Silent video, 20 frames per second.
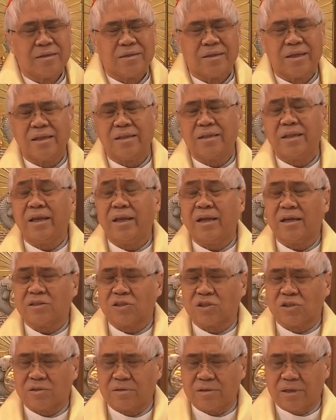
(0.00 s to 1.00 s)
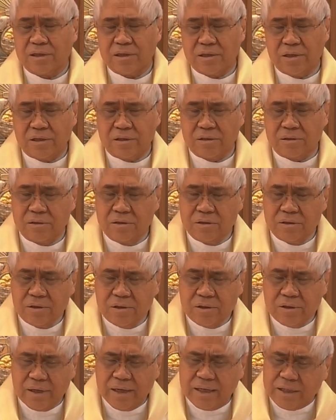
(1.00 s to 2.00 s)
that they are struggling.
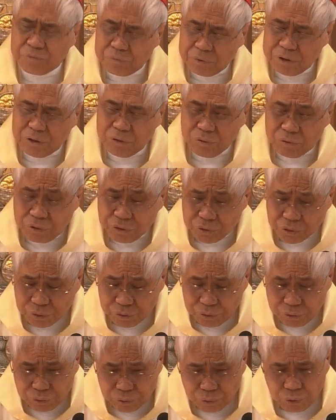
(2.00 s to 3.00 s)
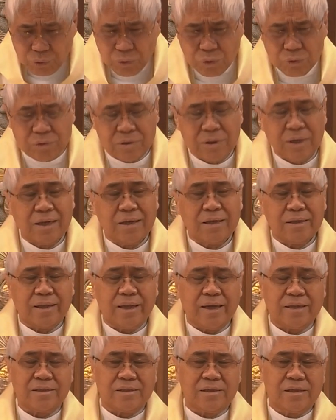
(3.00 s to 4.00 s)
And we also know
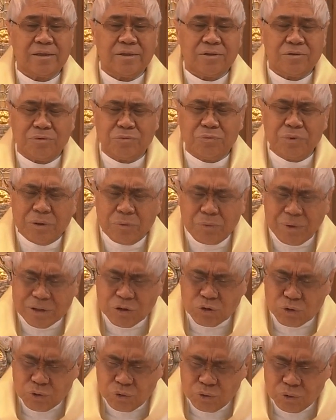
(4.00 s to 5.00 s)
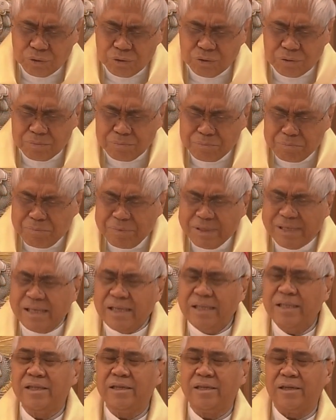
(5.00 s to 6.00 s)
that we want to
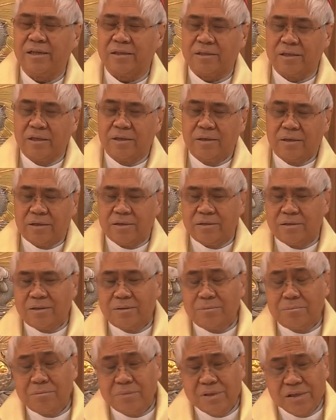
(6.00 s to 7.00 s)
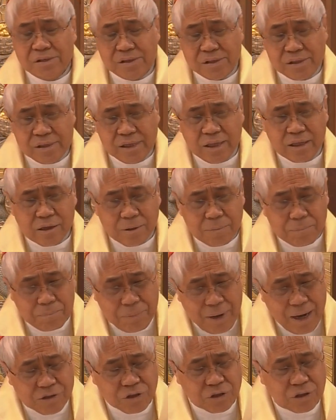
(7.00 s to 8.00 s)
mediate the mercy and
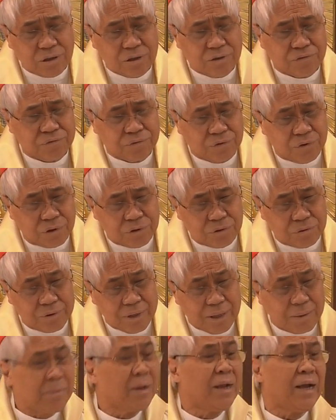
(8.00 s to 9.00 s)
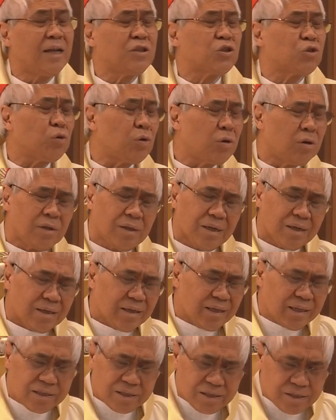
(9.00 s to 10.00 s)
compassion of God to them. And so
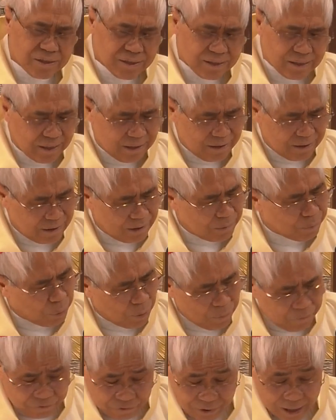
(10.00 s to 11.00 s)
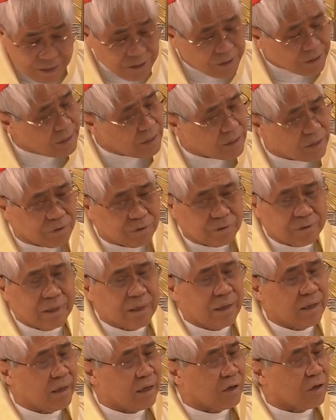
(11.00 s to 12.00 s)
it is Pope Francis'
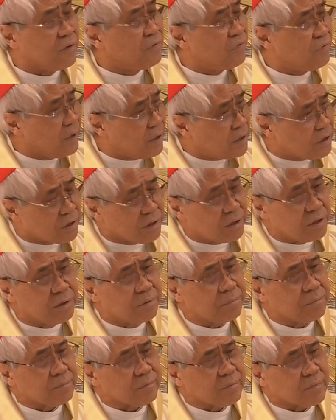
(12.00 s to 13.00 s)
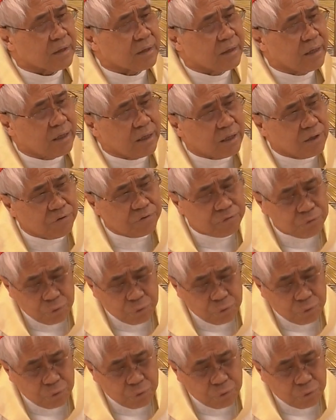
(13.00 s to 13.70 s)
really conviction that if